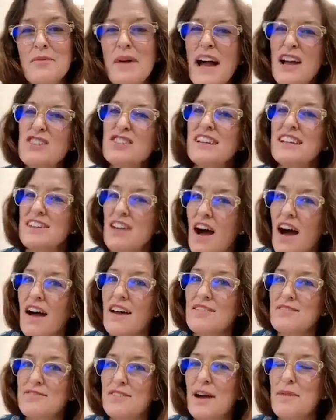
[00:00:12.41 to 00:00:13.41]
Well, actually
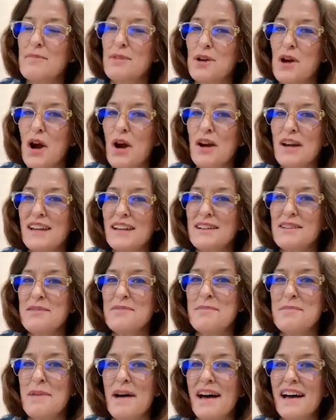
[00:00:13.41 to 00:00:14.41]
not from the garden,
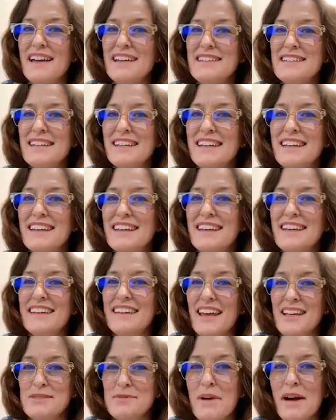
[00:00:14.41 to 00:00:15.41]
but
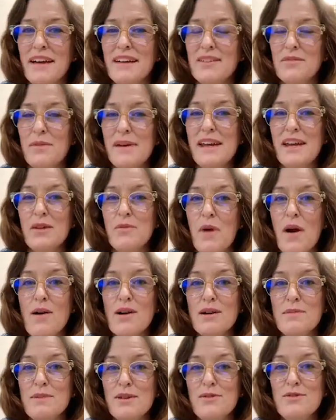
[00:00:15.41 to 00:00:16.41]
guess what? We can
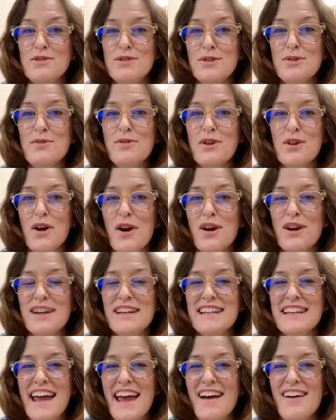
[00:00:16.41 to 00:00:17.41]
welcome you to the
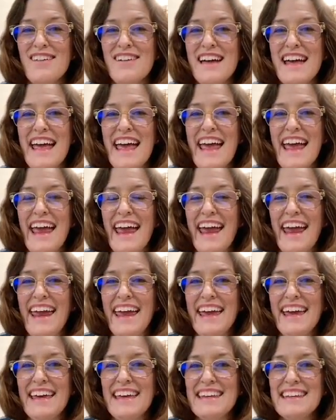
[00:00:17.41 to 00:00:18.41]
garden now.
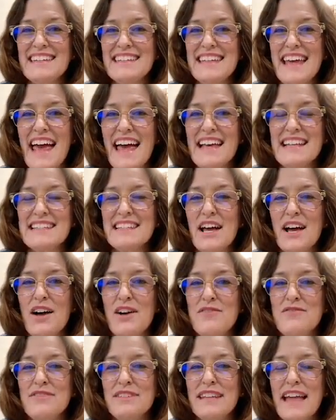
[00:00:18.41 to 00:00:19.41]
And as
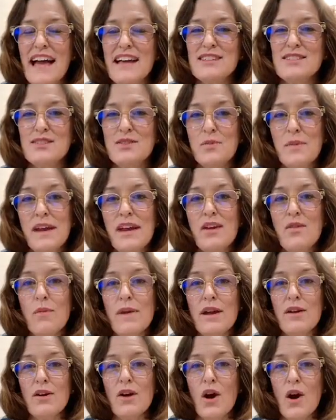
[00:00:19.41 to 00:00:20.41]
of last week,
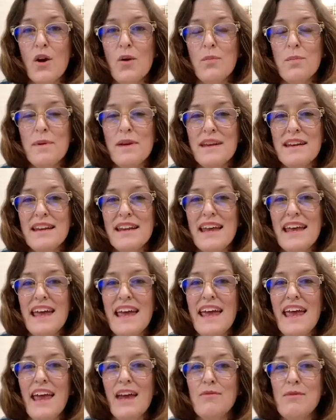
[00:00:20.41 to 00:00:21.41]
we are open
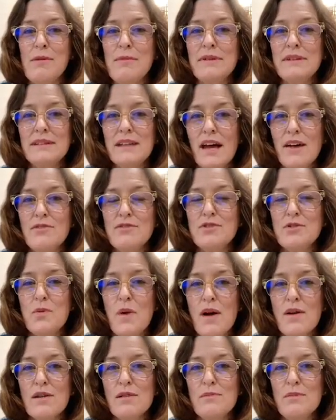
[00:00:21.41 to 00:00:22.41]
and we would love to
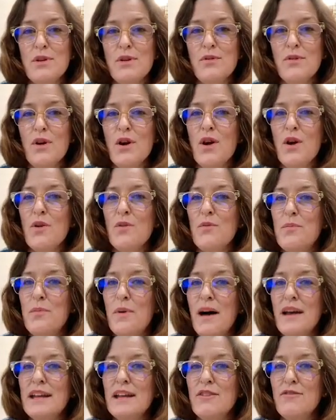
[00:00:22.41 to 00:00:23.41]
welcome you.
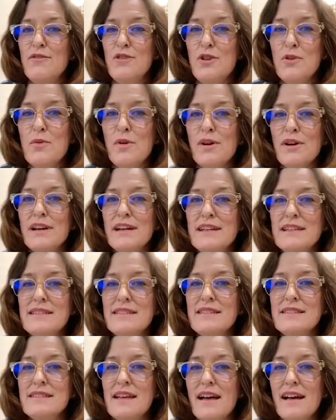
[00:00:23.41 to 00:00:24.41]
But if you are
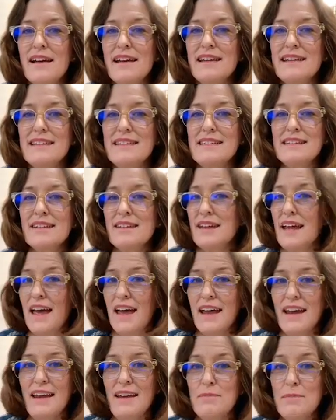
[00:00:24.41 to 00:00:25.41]
inside
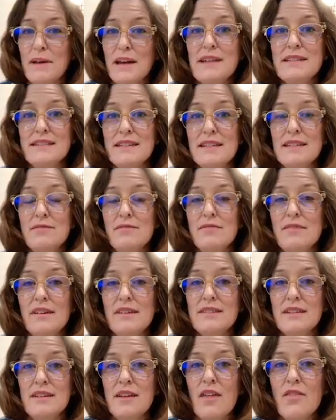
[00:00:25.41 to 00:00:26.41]
today, because it
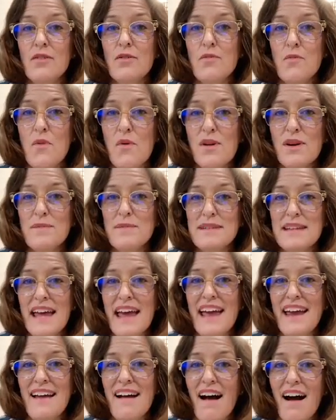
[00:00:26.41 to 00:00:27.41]
is another warm
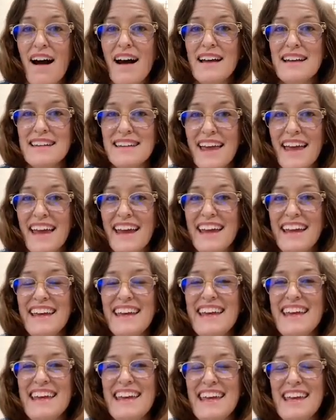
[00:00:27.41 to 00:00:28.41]
day, hot day
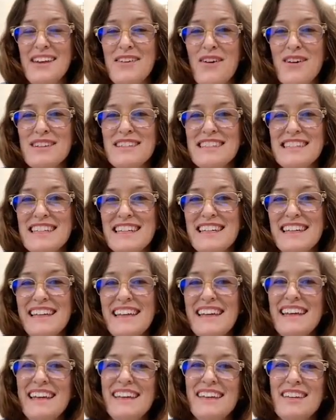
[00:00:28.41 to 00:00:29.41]
in Austin,
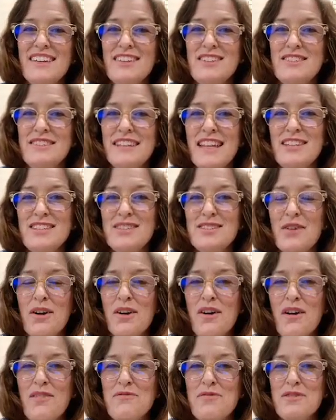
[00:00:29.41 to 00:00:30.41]
let's
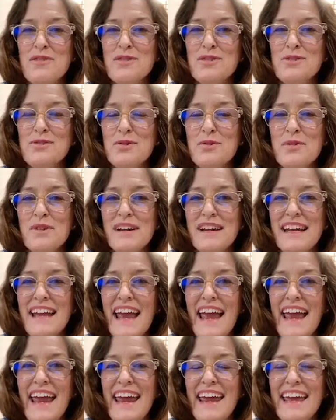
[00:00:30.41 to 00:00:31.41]
start off with a
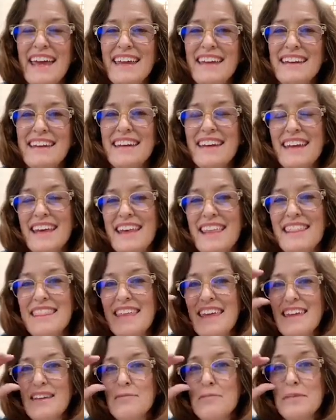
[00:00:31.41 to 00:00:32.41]
story and
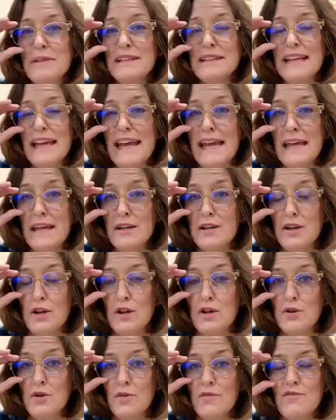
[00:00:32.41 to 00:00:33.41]
then plan
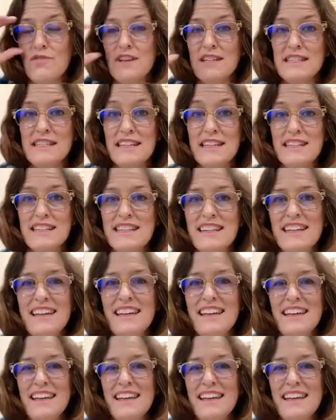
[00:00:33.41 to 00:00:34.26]
your visit.